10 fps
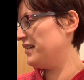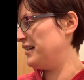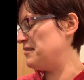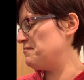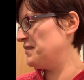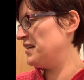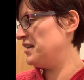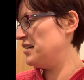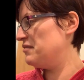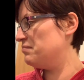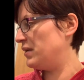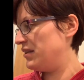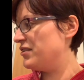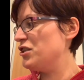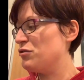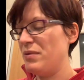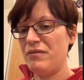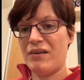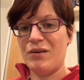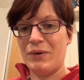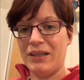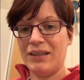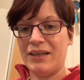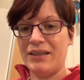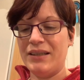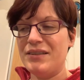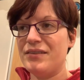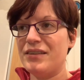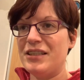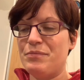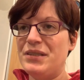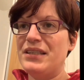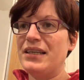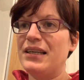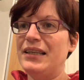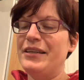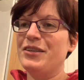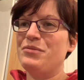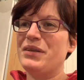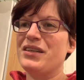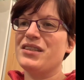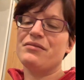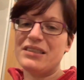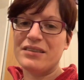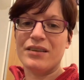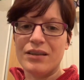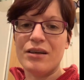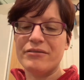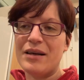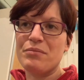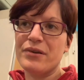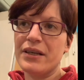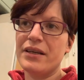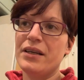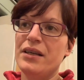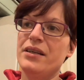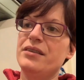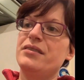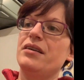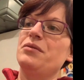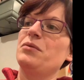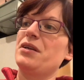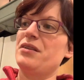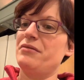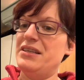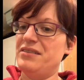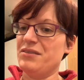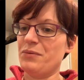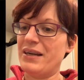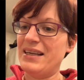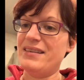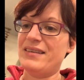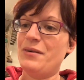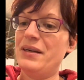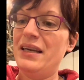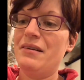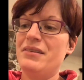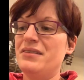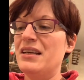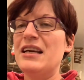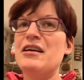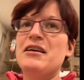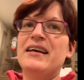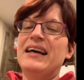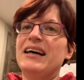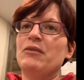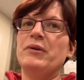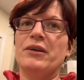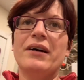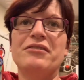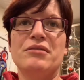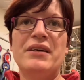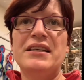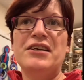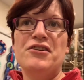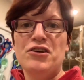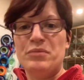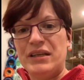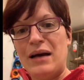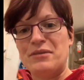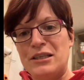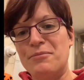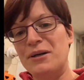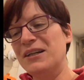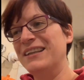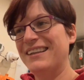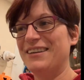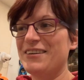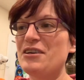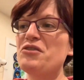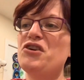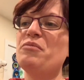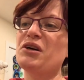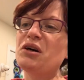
But it suits me very well, and it's particularly good because there isn't a lot of fabric. So one of the reasons why it's out here is we don't have to make it human habitable, or human